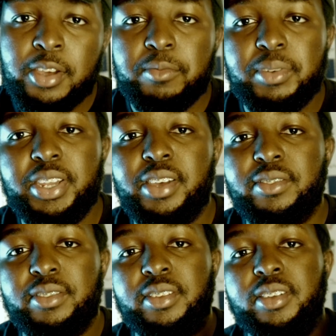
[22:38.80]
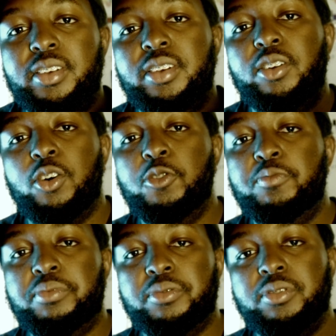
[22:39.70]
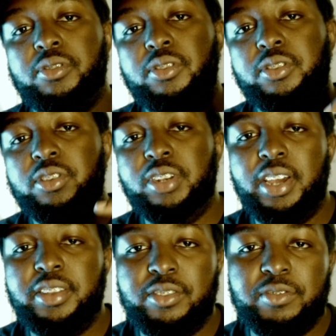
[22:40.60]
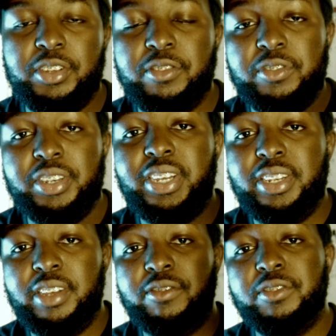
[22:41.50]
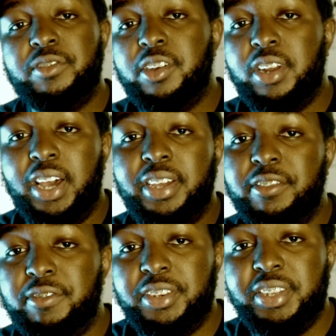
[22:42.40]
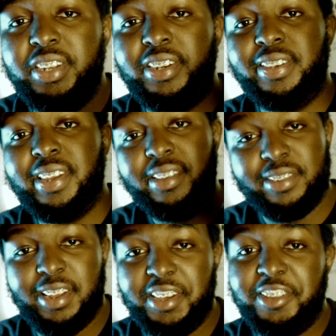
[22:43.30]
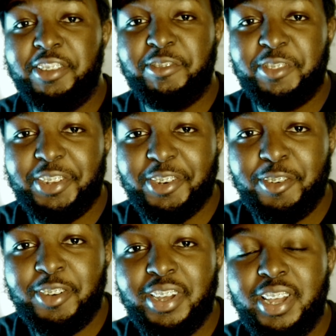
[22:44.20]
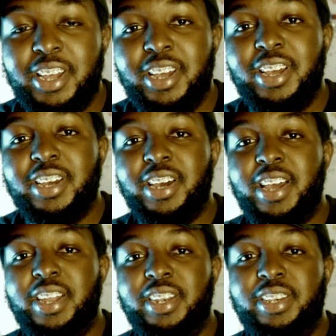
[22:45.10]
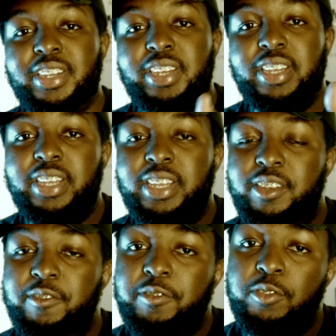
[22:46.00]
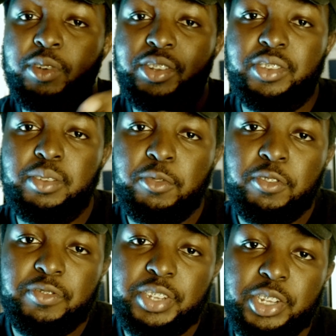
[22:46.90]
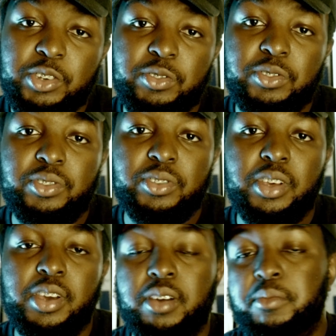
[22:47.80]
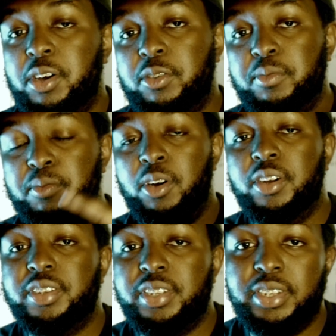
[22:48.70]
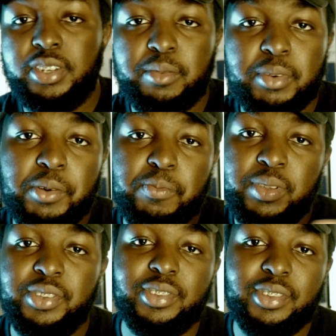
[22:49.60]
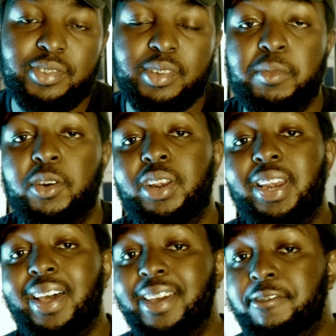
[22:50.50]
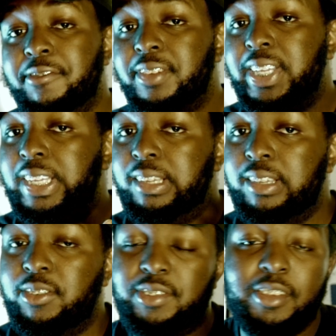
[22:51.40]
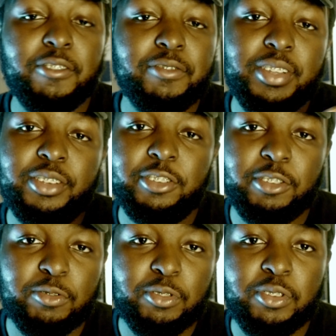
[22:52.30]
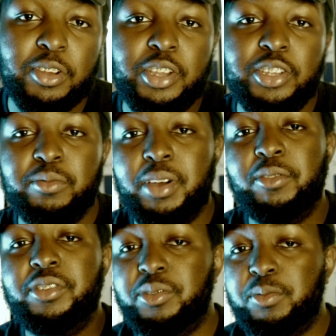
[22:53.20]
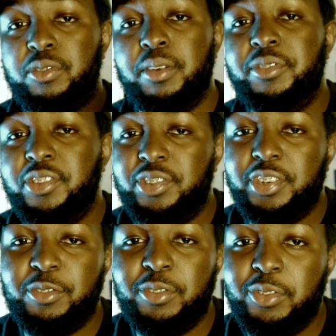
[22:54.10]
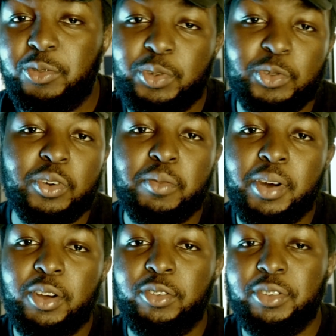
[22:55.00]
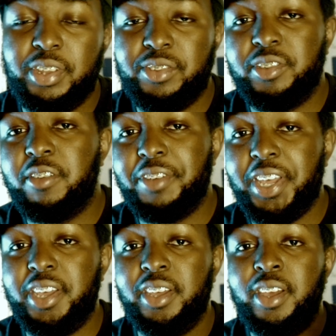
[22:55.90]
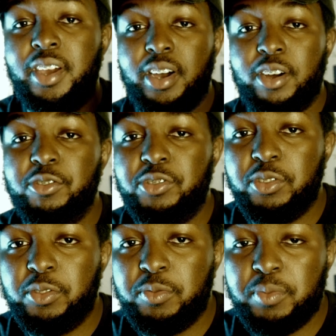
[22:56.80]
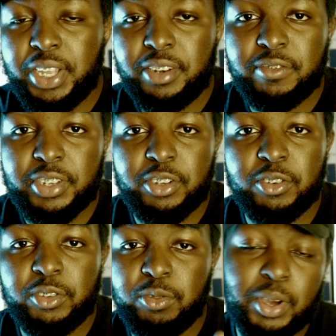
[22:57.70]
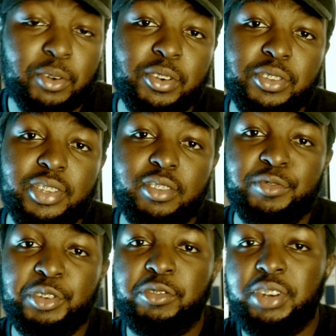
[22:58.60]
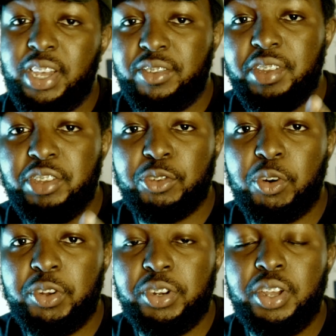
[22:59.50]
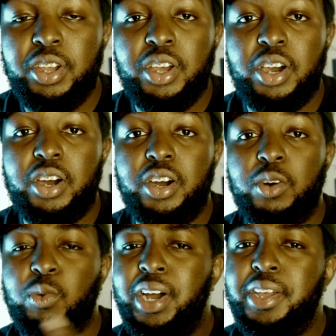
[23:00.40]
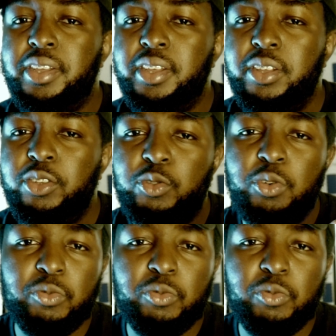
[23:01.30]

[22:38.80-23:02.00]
But yes, hope you liked this video. If you did, give this video a like. If you didn't, dislike this video. And if you want to see more videos about marketing, about business, about life stuff in general, you might want to subscribe to this channel, because we talk about a lot of that stuff here. I also made a video, you might want to see this video next. It's on why you were